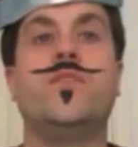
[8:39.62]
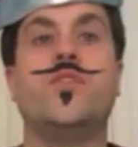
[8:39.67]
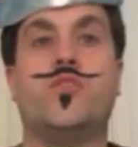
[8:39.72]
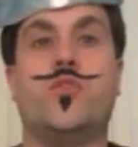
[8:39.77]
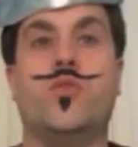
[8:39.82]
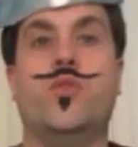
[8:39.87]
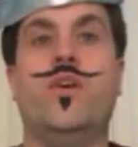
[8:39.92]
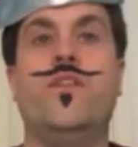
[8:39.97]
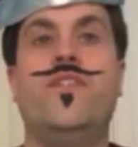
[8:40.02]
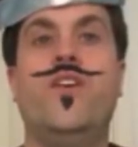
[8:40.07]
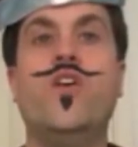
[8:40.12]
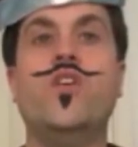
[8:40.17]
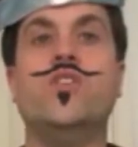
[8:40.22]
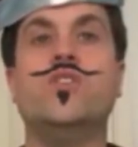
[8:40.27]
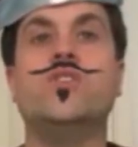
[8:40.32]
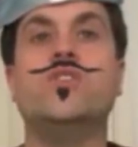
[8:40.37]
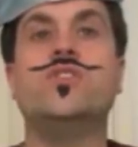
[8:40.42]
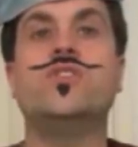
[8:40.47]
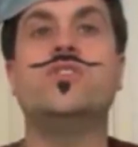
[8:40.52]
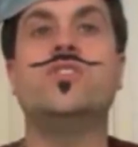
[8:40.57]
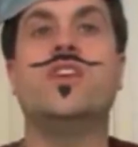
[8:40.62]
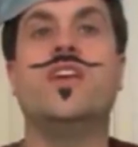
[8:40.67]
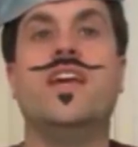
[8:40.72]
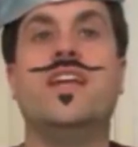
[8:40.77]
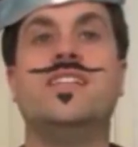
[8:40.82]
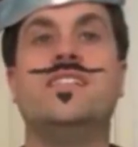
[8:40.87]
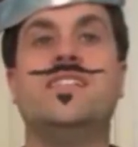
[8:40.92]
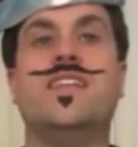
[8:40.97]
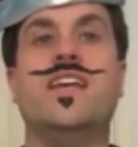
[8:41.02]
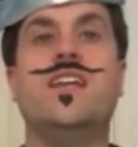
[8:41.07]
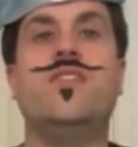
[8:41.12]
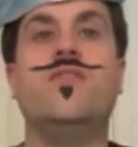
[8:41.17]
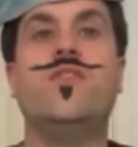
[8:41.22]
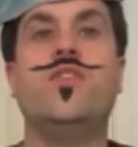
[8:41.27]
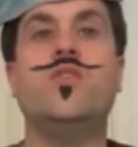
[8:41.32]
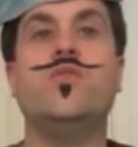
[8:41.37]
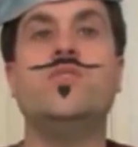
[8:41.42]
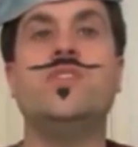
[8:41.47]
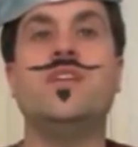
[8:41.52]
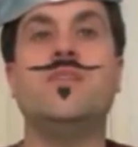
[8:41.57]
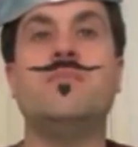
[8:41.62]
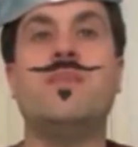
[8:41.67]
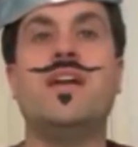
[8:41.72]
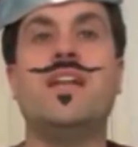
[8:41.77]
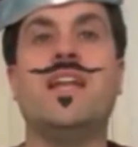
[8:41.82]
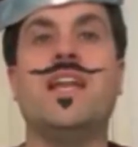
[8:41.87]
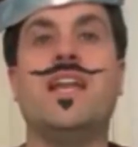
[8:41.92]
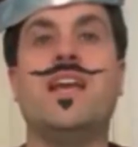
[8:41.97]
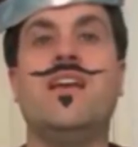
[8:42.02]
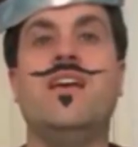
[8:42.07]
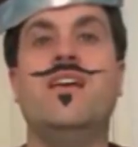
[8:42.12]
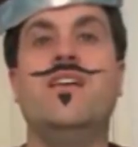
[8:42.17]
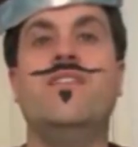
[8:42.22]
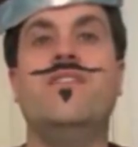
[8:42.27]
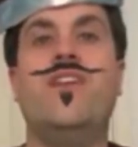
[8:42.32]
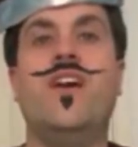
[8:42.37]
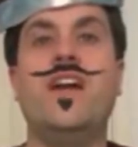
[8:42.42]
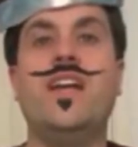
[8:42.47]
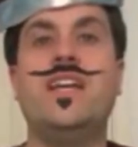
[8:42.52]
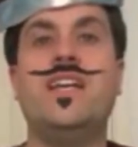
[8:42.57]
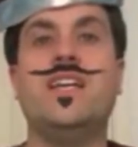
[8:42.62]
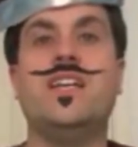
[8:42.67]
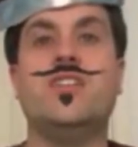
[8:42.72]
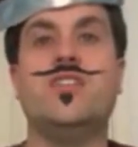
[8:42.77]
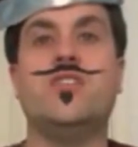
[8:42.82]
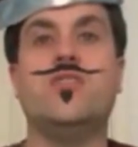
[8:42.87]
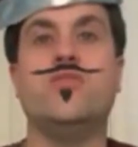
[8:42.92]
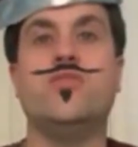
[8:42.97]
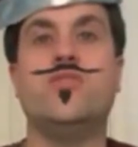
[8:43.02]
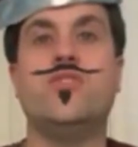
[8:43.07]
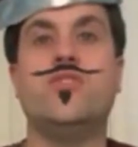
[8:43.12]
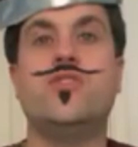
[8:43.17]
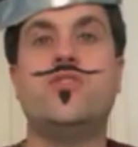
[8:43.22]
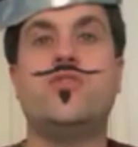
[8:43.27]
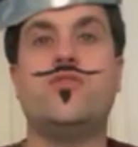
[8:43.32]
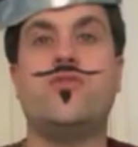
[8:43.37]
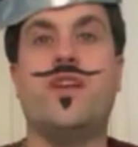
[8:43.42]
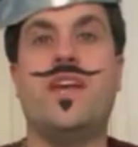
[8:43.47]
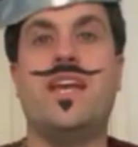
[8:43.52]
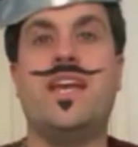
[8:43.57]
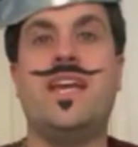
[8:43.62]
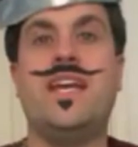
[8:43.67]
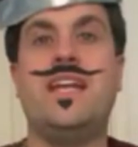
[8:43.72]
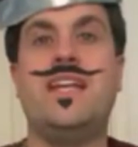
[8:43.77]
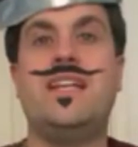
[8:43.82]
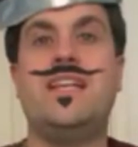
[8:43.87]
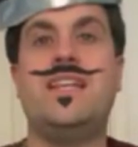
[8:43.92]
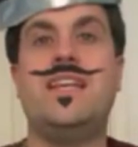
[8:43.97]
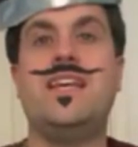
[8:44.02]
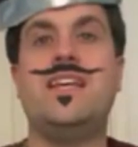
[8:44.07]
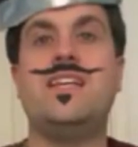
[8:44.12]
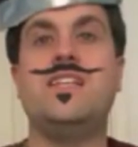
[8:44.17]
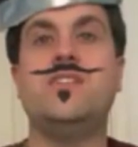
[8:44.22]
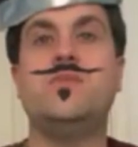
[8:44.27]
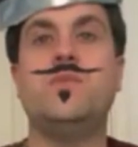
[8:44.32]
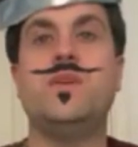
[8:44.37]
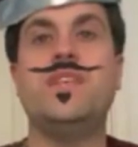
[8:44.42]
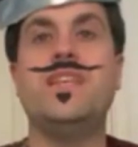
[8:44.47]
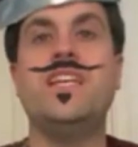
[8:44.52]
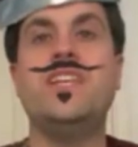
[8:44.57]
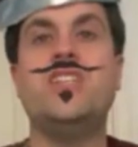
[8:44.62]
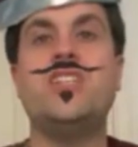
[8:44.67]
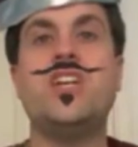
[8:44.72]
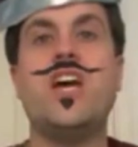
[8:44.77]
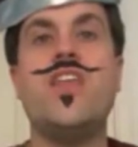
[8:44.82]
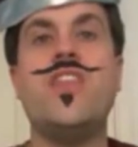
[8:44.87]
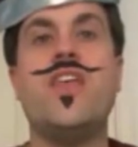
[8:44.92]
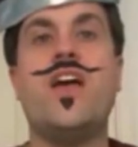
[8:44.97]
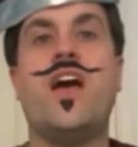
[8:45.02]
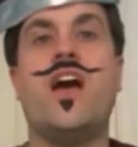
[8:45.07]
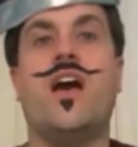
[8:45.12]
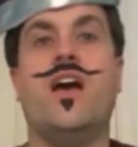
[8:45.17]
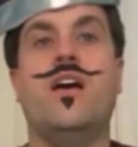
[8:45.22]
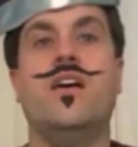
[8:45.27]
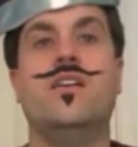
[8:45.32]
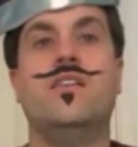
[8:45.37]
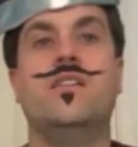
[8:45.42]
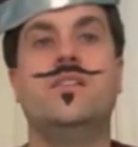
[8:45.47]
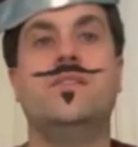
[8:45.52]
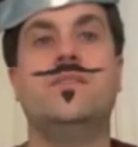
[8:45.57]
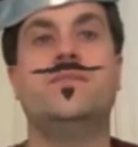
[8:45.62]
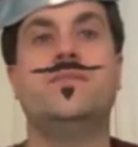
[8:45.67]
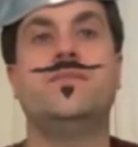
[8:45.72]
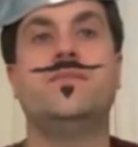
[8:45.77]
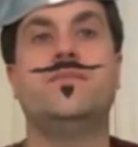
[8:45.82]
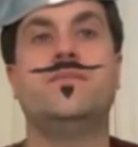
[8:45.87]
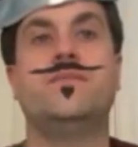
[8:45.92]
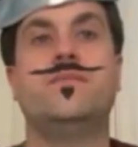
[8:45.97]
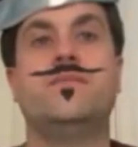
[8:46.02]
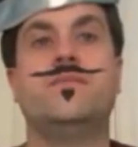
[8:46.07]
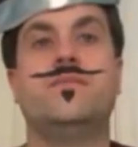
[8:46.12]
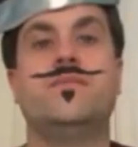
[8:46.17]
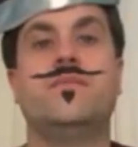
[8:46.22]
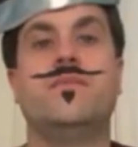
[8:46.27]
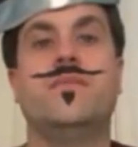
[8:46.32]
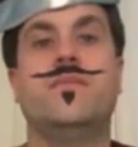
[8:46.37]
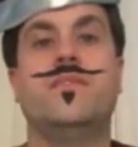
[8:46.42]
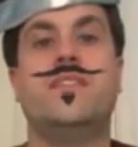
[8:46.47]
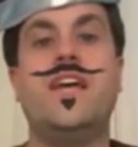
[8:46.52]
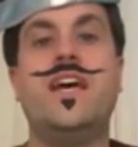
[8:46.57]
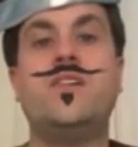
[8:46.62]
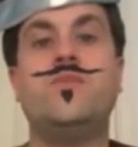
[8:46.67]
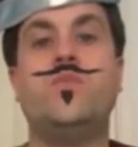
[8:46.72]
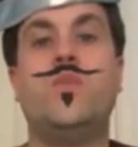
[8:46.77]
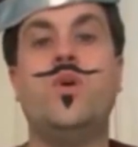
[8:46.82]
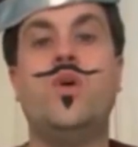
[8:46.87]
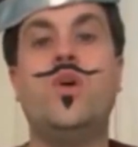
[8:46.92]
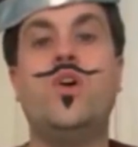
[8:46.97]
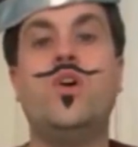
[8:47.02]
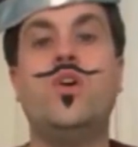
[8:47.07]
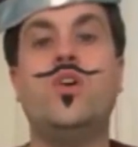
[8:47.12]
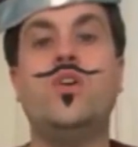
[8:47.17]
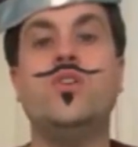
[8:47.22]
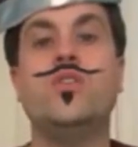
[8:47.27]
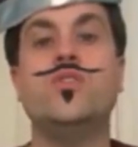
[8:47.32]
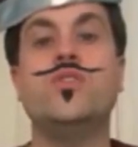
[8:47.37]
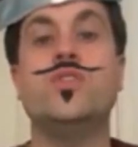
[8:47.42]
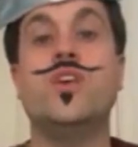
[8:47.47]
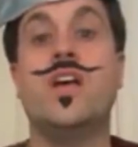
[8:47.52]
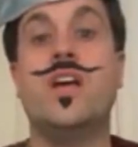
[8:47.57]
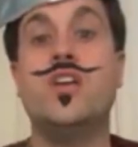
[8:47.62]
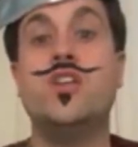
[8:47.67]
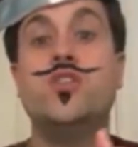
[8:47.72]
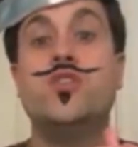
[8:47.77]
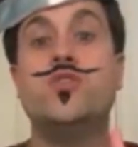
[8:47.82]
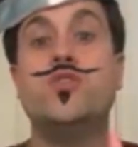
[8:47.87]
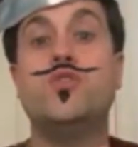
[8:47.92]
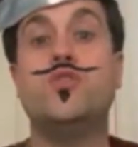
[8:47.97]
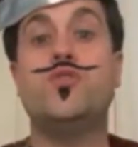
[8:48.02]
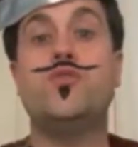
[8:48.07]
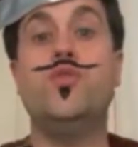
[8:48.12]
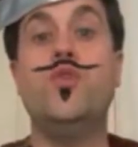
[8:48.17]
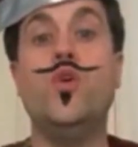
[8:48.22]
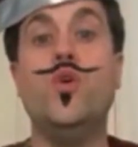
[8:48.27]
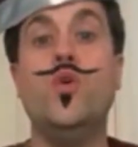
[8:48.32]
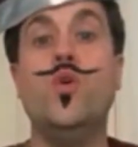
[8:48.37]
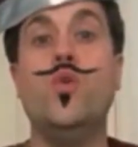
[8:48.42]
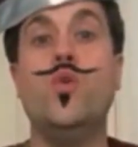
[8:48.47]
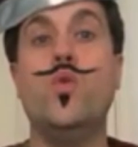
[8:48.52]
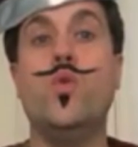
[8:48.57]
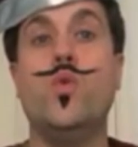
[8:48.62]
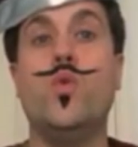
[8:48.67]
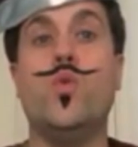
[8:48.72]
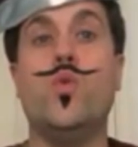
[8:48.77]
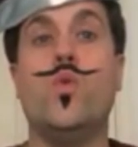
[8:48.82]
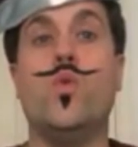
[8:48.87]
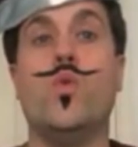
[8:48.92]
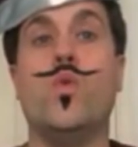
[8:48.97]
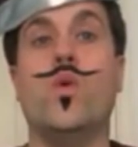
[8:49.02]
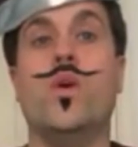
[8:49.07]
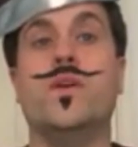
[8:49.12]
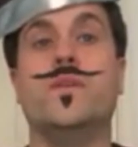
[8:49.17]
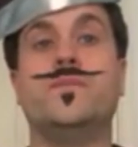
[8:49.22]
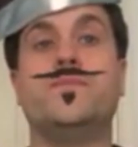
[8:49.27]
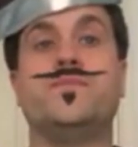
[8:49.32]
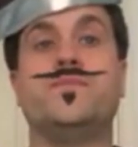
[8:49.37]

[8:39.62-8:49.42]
True or false? Instead of using money, Vikings used to trade things with each other. That was true.